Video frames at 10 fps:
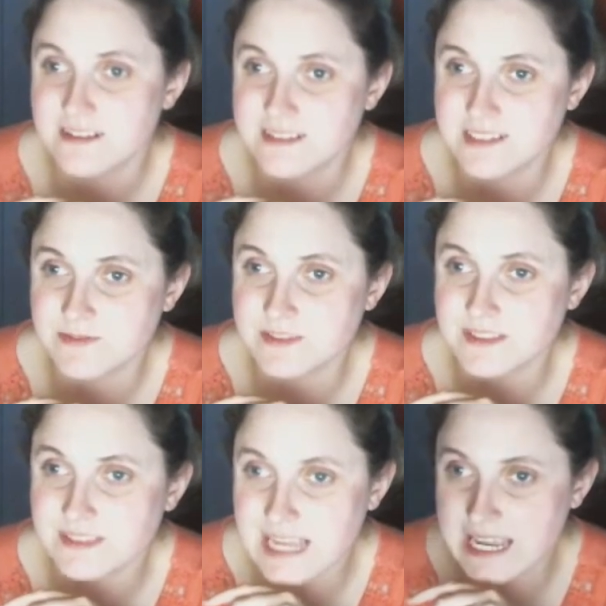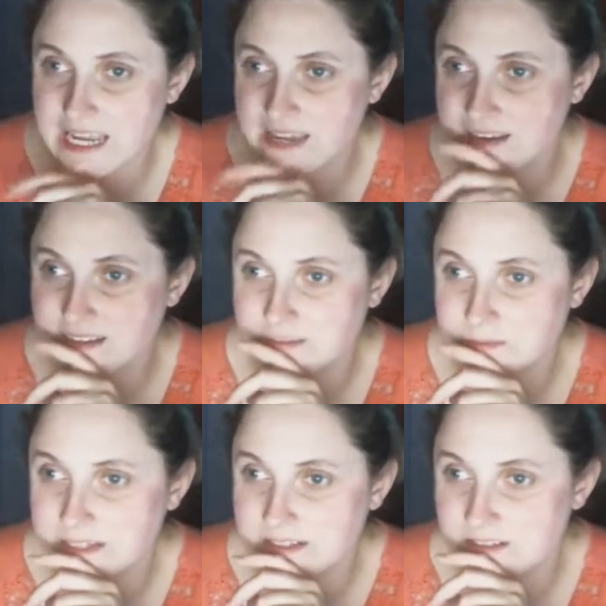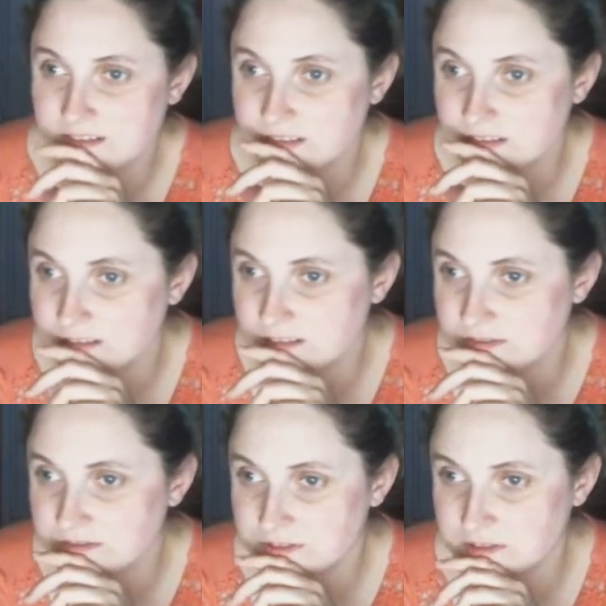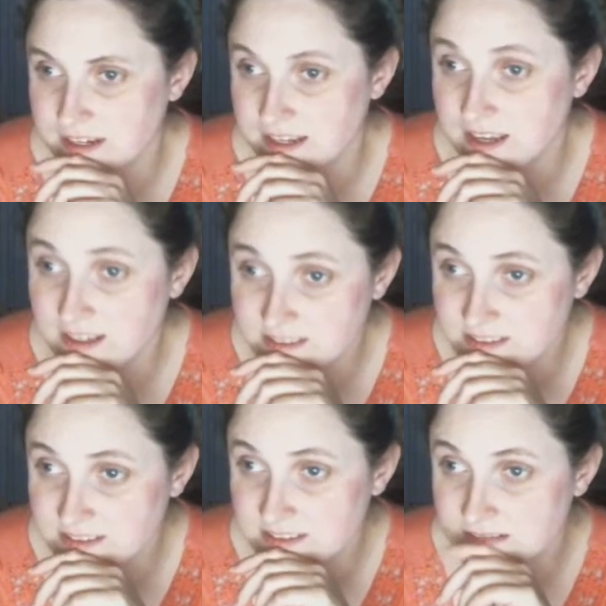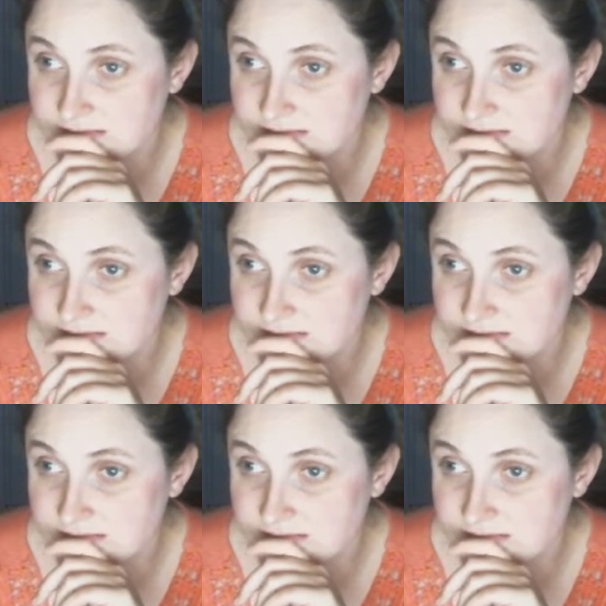This was a custom character for a cousin.